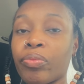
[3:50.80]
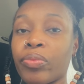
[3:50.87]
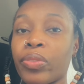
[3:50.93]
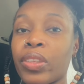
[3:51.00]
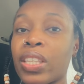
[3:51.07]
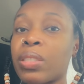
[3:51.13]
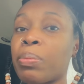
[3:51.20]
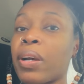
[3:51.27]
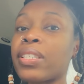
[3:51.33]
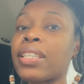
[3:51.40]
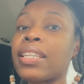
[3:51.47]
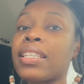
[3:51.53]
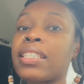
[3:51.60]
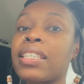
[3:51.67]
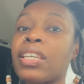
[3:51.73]
This person
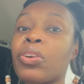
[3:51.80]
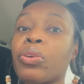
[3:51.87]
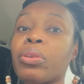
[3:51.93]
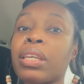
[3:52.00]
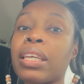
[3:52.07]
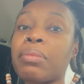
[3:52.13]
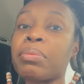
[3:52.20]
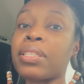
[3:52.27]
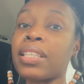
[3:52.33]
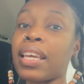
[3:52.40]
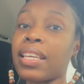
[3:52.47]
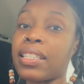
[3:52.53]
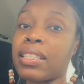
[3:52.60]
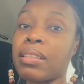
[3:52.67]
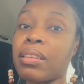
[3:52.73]
is secretly
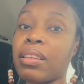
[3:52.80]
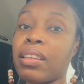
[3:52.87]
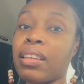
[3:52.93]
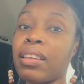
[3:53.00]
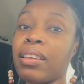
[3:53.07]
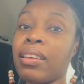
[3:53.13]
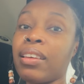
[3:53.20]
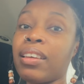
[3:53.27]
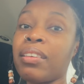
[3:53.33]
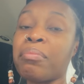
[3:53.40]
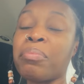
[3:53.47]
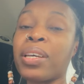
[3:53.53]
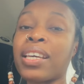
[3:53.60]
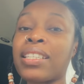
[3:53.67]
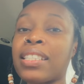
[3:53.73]
obsessed
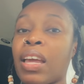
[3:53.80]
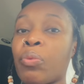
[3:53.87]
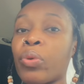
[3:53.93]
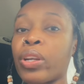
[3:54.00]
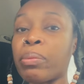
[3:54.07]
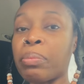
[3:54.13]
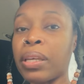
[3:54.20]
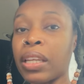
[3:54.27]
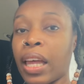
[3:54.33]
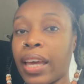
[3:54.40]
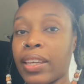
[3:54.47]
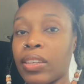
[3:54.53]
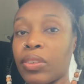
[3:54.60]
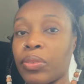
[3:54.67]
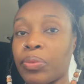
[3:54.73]
because they want to be
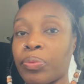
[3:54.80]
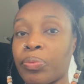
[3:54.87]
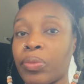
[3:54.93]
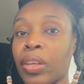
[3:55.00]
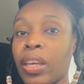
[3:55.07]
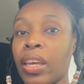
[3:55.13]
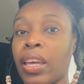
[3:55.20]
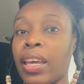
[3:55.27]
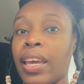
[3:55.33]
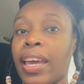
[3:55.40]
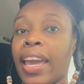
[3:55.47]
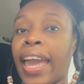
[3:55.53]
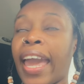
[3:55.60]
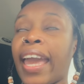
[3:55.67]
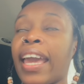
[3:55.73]
like you.
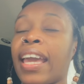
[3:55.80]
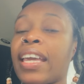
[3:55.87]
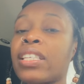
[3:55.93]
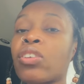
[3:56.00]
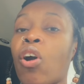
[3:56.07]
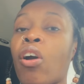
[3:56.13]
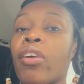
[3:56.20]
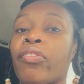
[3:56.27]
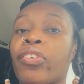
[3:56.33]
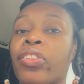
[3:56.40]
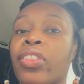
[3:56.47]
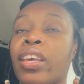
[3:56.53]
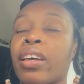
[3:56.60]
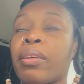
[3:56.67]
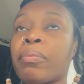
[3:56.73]
And it's hard for
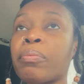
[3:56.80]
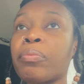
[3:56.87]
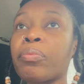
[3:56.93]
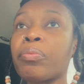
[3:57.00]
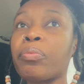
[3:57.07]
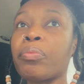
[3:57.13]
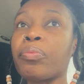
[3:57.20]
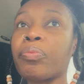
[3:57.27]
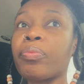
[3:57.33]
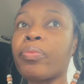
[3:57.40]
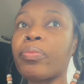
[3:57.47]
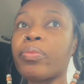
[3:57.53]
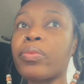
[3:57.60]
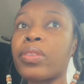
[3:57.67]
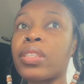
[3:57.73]
them
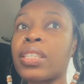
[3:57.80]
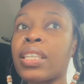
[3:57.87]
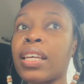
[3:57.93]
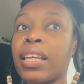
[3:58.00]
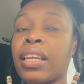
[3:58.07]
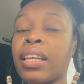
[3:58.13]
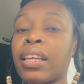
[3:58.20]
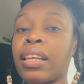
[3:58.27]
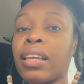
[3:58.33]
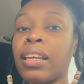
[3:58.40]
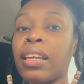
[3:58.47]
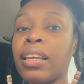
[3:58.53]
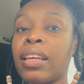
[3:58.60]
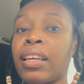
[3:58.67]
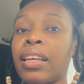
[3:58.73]
to,
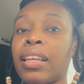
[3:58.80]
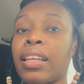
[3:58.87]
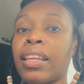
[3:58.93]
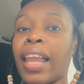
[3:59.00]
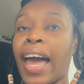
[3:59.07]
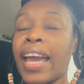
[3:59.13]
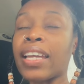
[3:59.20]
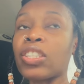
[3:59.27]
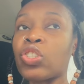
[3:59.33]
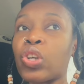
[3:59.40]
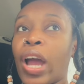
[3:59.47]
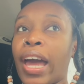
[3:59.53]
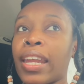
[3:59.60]
like, try